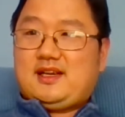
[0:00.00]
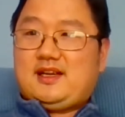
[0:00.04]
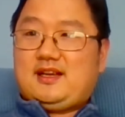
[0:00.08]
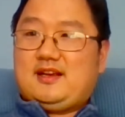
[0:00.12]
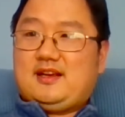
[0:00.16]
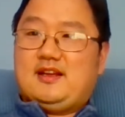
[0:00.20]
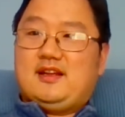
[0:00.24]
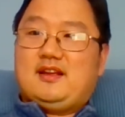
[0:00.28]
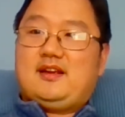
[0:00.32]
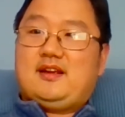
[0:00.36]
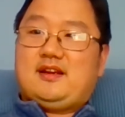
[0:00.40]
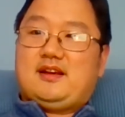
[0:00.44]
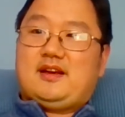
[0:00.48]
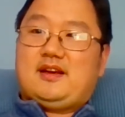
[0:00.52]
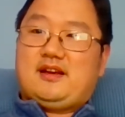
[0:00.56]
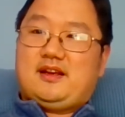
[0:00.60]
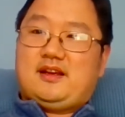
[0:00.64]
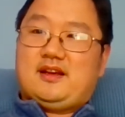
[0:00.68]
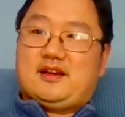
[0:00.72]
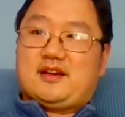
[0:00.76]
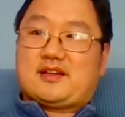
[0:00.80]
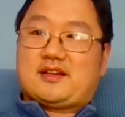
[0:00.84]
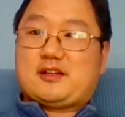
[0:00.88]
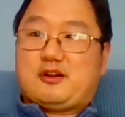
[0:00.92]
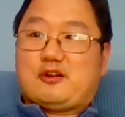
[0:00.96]
in
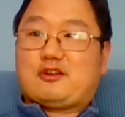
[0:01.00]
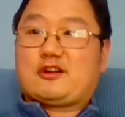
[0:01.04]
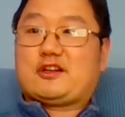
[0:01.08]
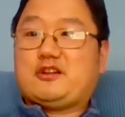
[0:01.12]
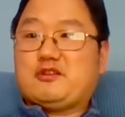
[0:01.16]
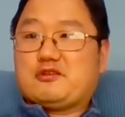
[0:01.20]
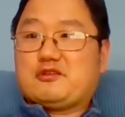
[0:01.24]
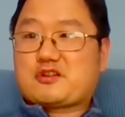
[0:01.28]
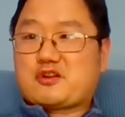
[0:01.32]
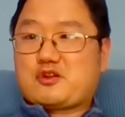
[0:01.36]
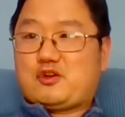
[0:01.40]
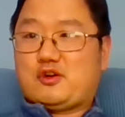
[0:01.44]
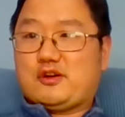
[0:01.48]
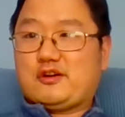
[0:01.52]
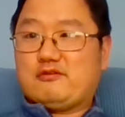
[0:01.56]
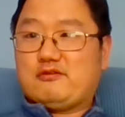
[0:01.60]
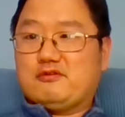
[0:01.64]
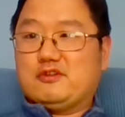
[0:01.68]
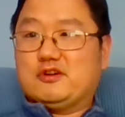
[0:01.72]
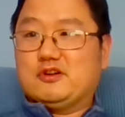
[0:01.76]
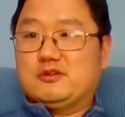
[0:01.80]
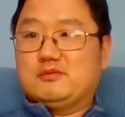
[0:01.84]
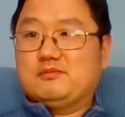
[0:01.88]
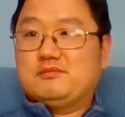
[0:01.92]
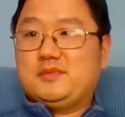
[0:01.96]
a Syracuse
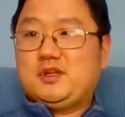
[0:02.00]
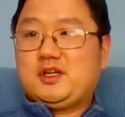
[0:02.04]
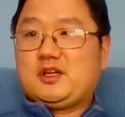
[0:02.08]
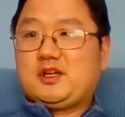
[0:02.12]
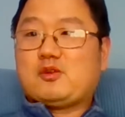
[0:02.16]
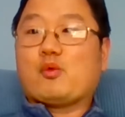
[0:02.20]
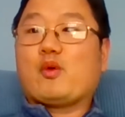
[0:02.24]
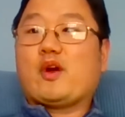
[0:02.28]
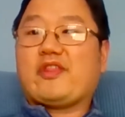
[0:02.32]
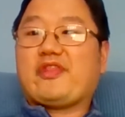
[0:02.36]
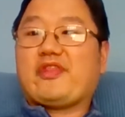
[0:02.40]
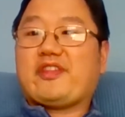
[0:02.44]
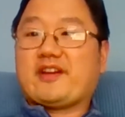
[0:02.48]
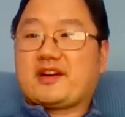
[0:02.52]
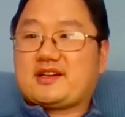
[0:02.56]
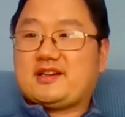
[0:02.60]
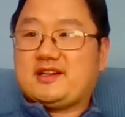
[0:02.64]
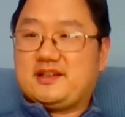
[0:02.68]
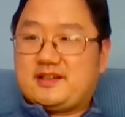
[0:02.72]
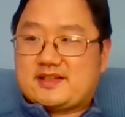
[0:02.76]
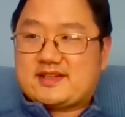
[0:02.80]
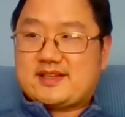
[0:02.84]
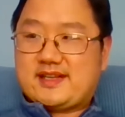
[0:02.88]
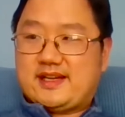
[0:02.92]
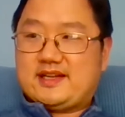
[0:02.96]
courtroom, with the
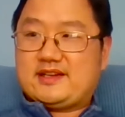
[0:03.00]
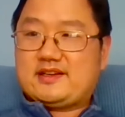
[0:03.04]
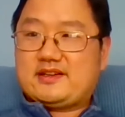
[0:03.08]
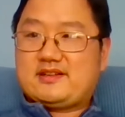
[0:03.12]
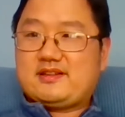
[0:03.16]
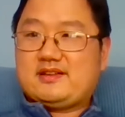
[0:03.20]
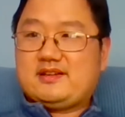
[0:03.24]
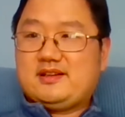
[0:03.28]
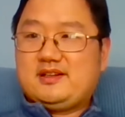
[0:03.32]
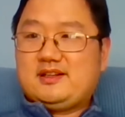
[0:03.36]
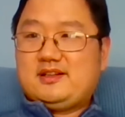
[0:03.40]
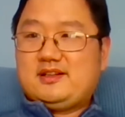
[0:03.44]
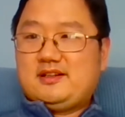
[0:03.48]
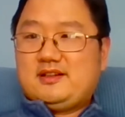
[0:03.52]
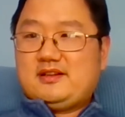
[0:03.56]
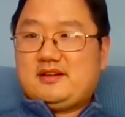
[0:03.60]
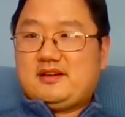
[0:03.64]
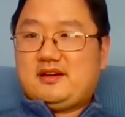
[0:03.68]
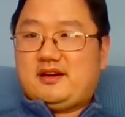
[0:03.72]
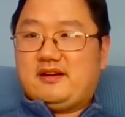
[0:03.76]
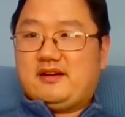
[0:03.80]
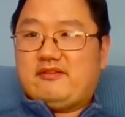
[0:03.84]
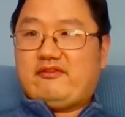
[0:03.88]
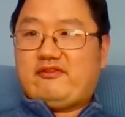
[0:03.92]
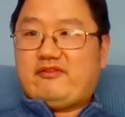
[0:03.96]
consent
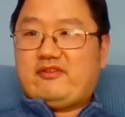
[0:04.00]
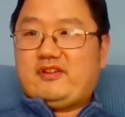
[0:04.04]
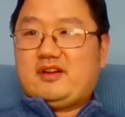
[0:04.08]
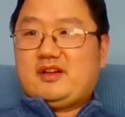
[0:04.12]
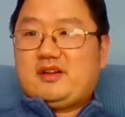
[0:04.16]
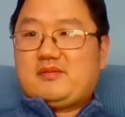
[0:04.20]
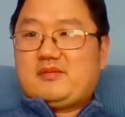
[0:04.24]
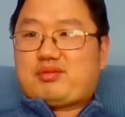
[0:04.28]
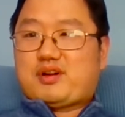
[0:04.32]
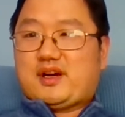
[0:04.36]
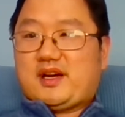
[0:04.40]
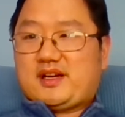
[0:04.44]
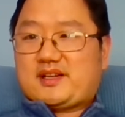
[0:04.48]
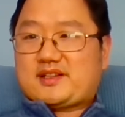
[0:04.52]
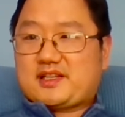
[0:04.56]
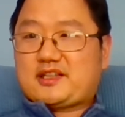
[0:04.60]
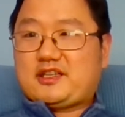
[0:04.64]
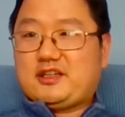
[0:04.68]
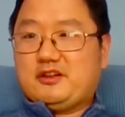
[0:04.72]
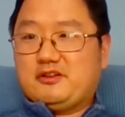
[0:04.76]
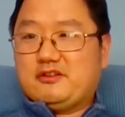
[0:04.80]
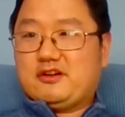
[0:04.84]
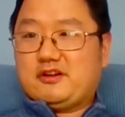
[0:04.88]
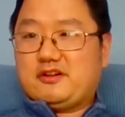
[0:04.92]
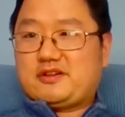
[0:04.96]
of
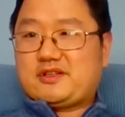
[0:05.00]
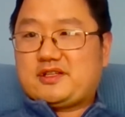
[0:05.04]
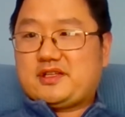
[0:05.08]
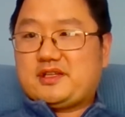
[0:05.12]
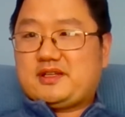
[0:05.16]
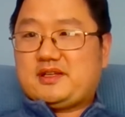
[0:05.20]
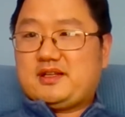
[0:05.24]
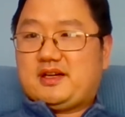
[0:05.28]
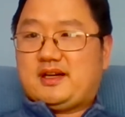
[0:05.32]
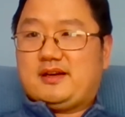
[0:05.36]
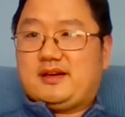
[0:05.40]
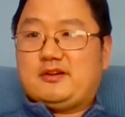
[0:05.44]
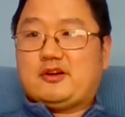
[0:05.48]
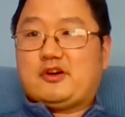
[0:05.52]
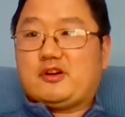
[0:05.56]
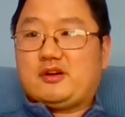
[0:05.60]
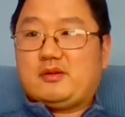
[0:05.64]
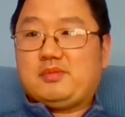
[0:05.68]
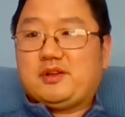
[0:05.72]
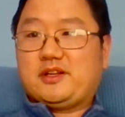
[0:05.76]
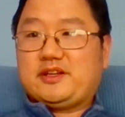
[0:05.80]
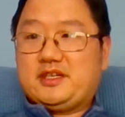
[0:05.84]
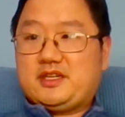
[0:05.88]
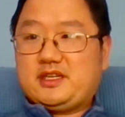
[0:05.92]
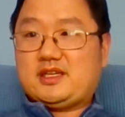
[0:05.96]
prosecutors, notably
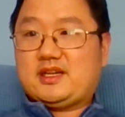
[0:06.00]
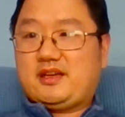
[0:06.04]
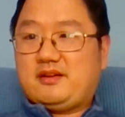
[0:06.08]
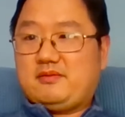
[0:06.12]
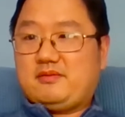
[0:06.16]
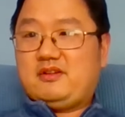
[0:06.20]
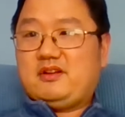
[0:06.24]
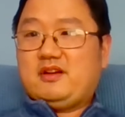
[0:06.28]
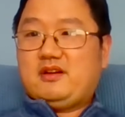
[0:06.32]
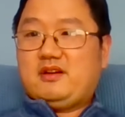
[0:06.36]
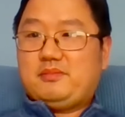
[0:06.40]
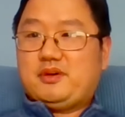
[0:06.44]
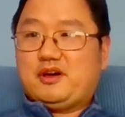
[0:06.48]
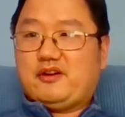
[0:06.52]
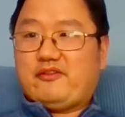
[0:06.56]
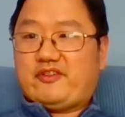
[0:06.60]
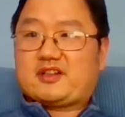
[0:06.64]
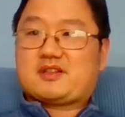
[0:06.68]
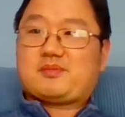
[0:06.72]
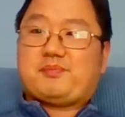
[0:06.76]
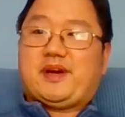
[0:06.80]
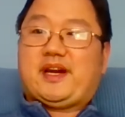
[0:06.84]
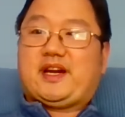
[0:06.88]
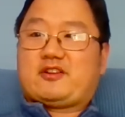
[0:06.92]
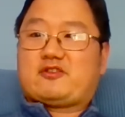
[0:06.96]
DA Bill
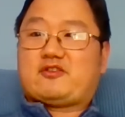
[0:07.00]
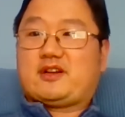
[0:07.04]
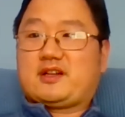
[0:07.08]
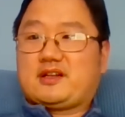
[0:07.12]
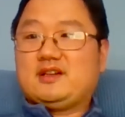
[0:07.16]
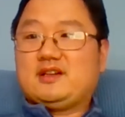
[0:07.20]
Fitzpatrick,